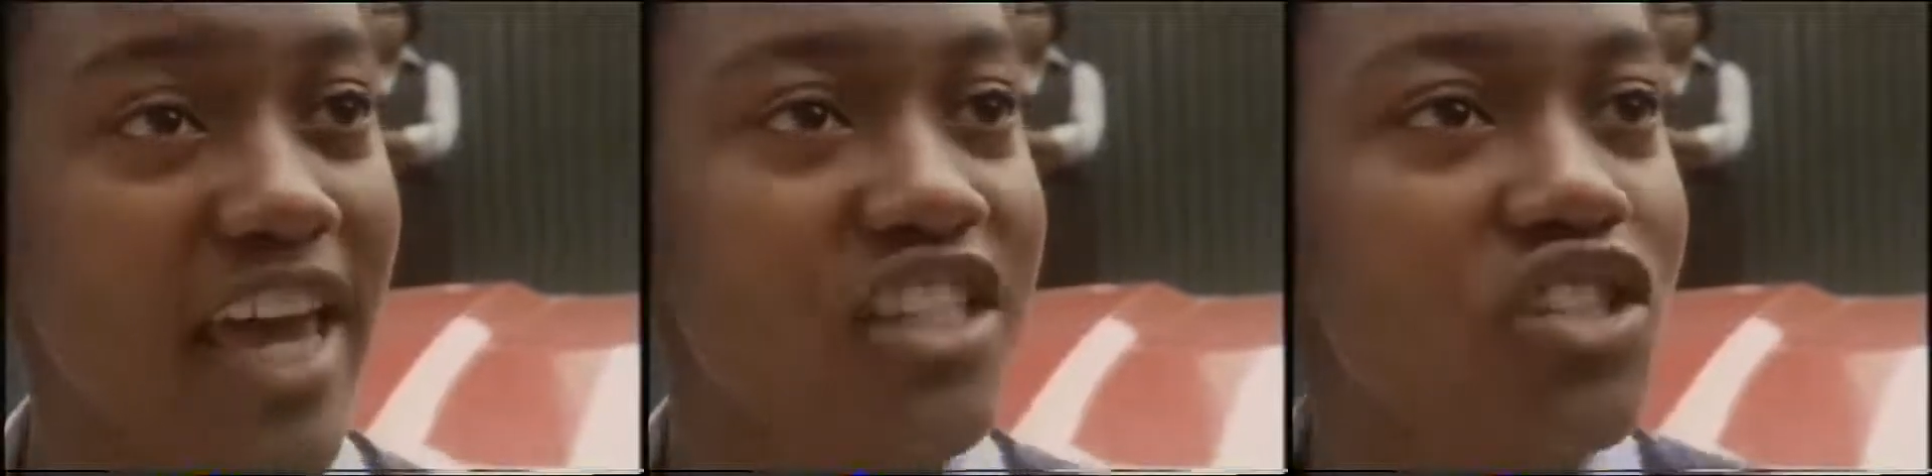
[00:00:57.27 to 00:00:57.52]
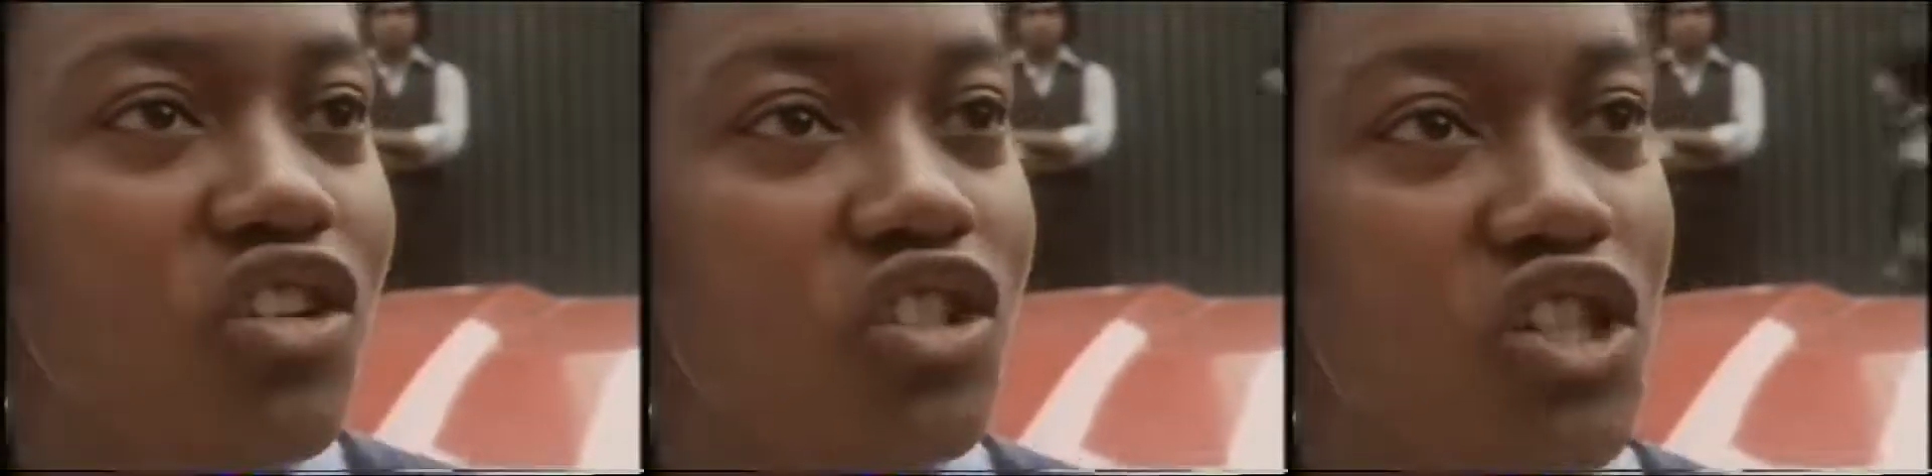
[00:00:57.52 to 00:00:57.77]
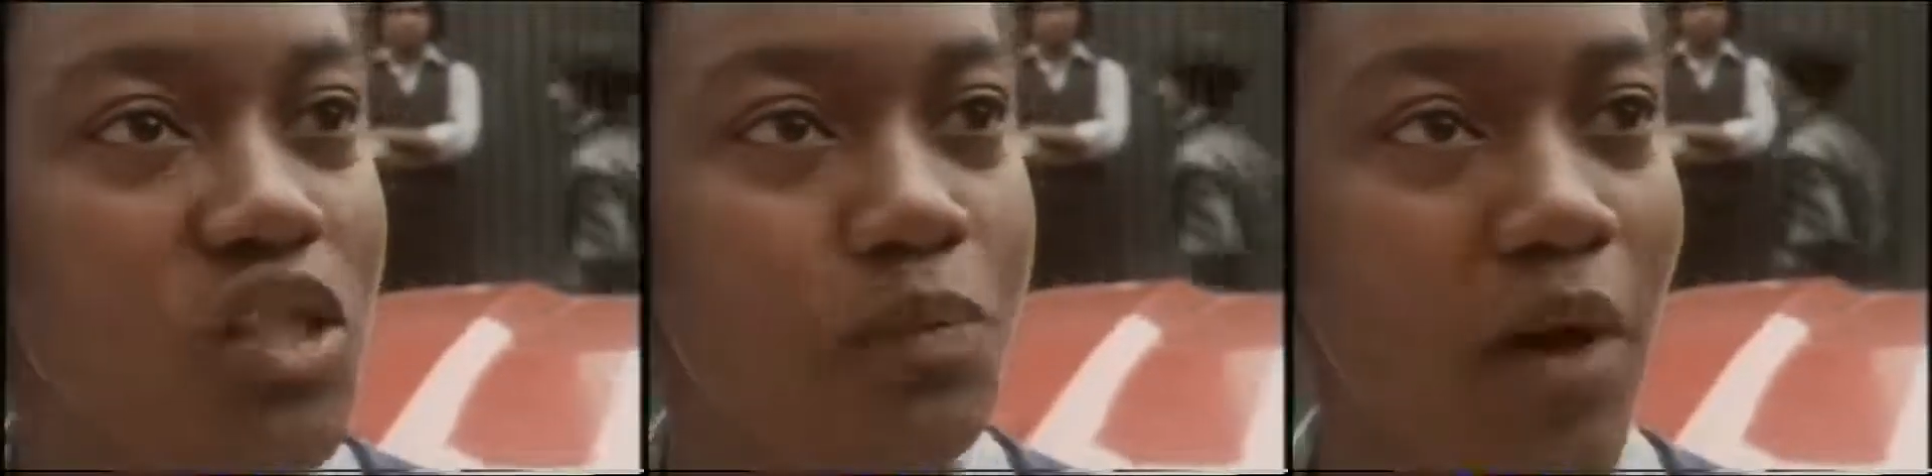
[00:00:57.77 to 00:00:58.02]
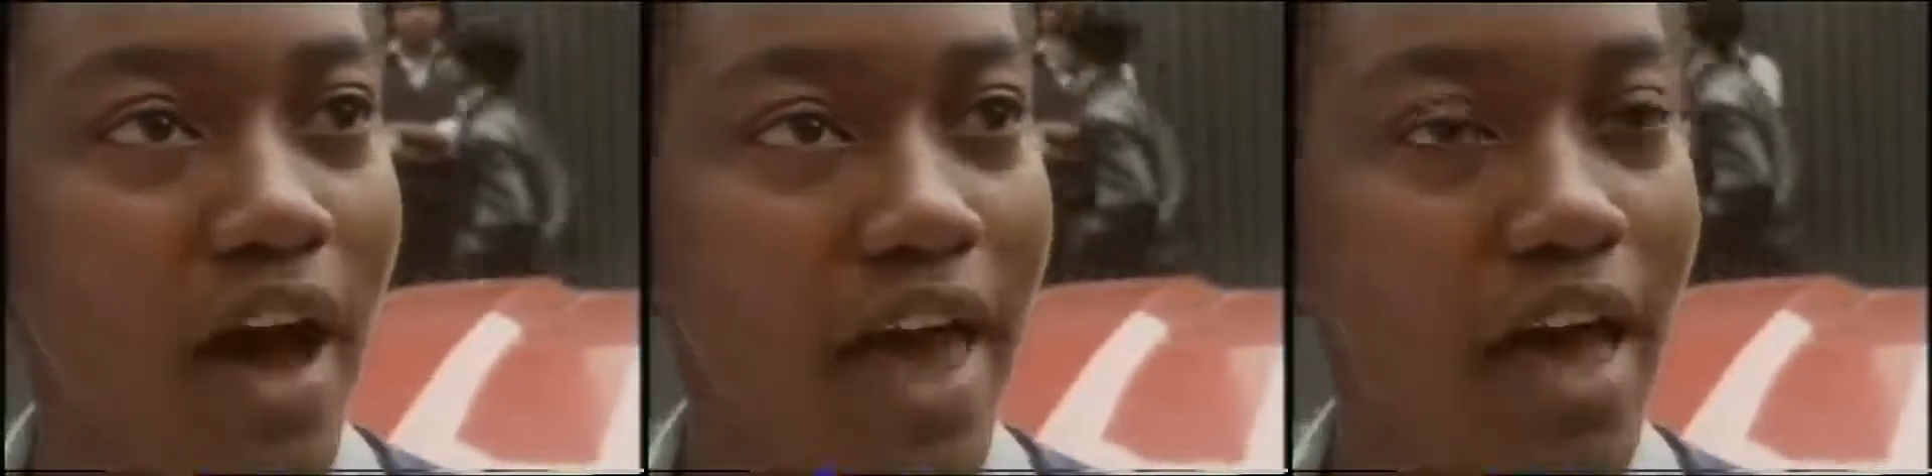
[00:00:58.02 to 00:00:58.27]
It's not
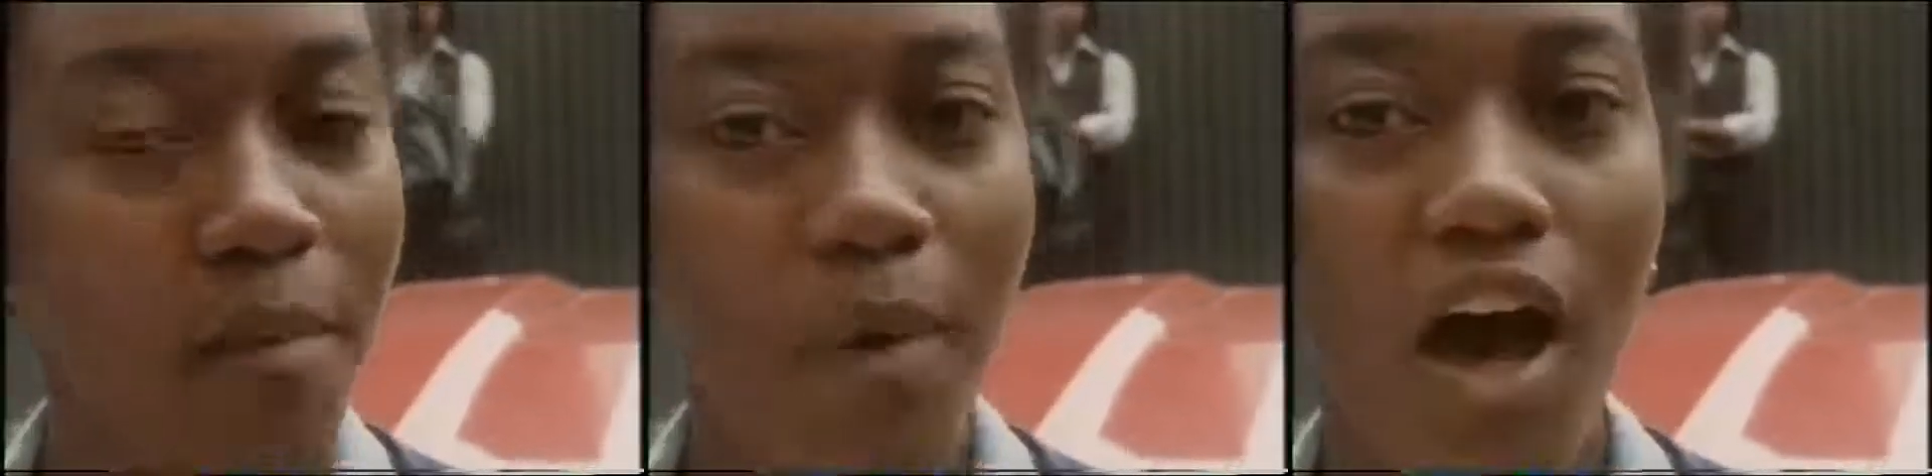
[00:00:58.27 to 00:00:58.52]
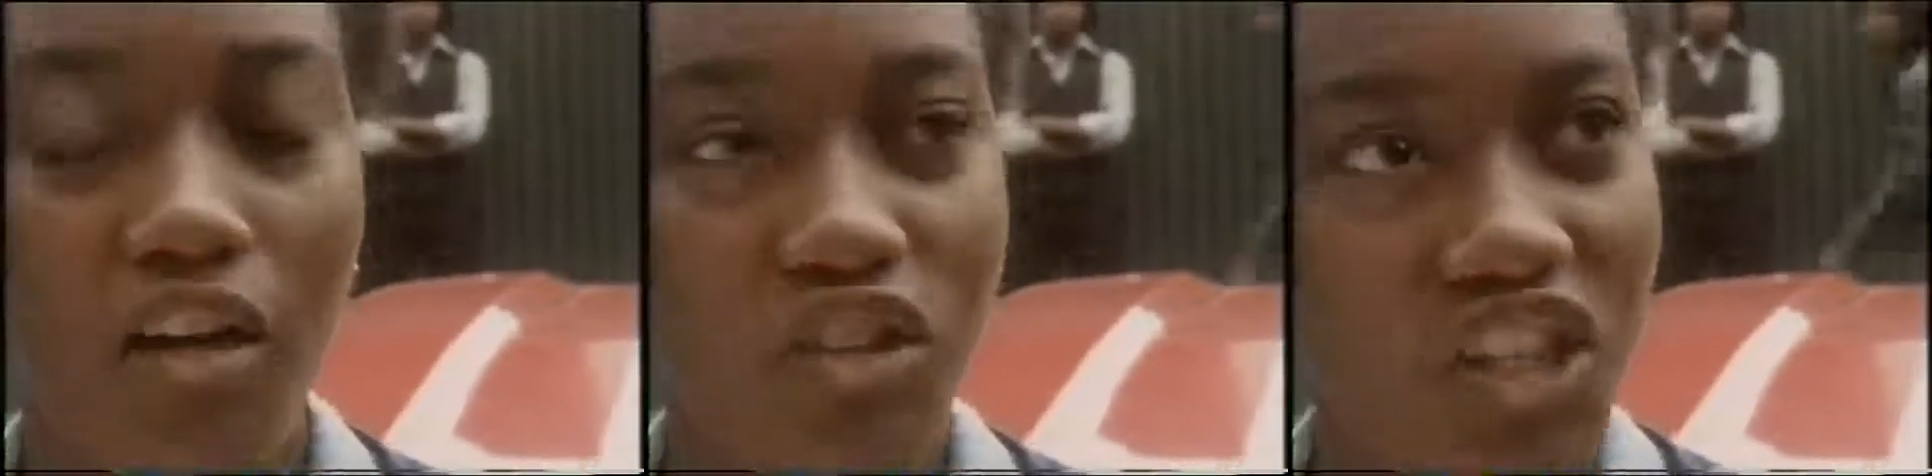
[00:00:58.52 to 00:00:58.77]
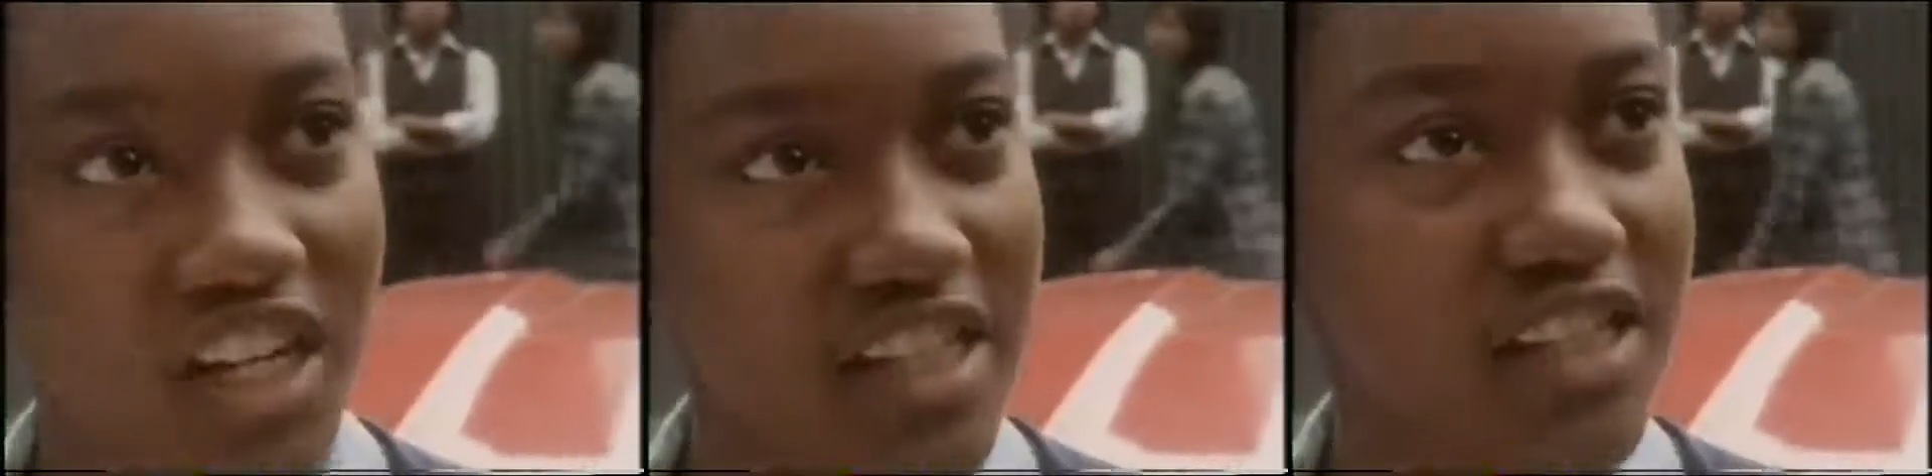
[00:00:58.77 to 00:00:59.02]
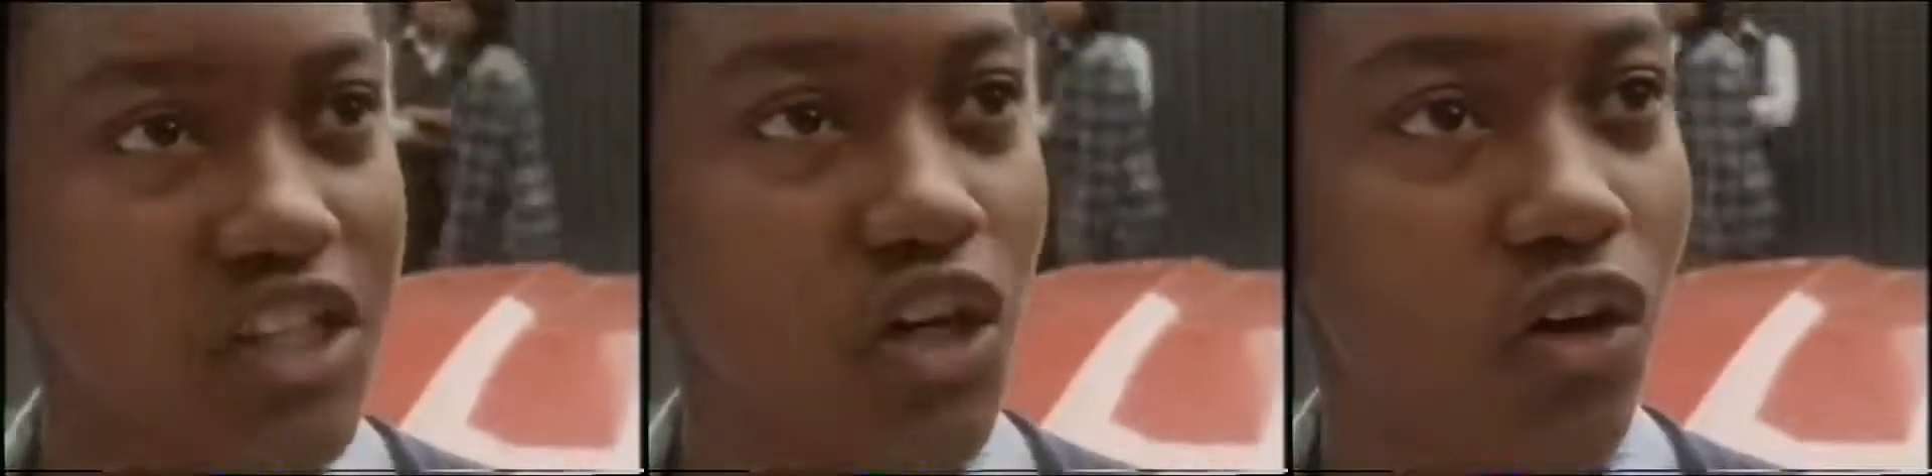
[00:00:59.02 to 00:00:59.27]
just by um,
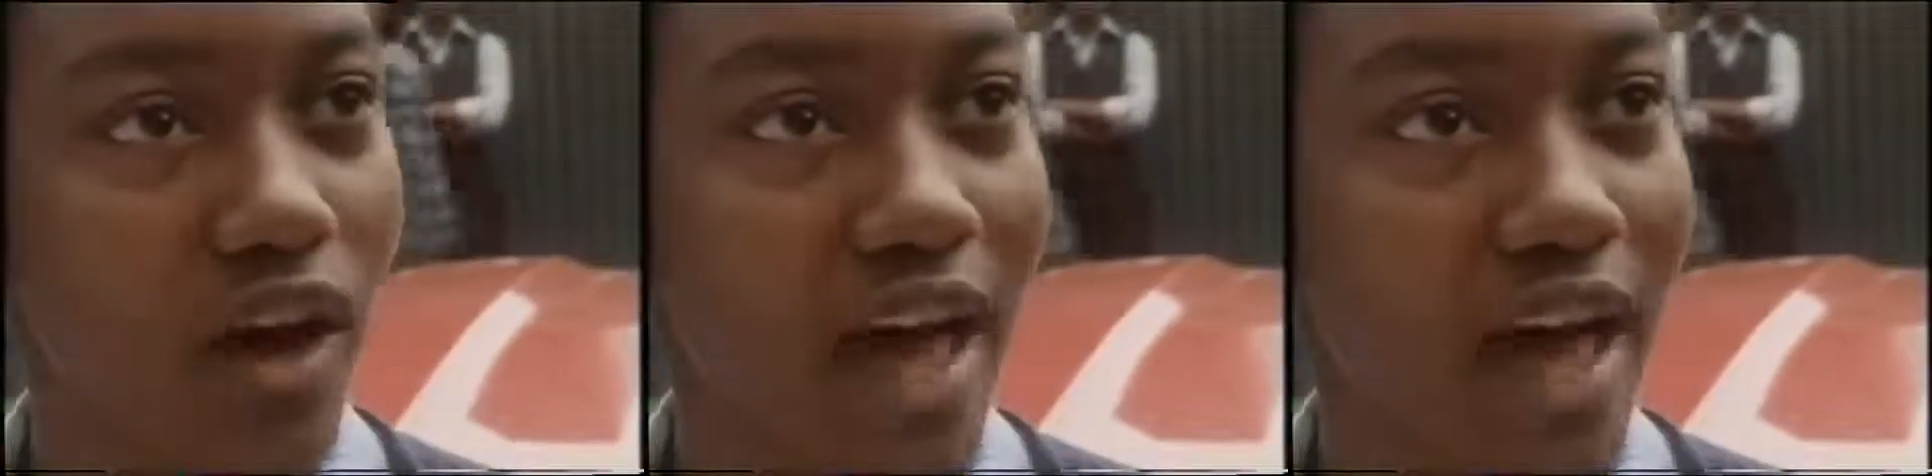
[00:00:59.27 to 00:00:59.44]
jealousy or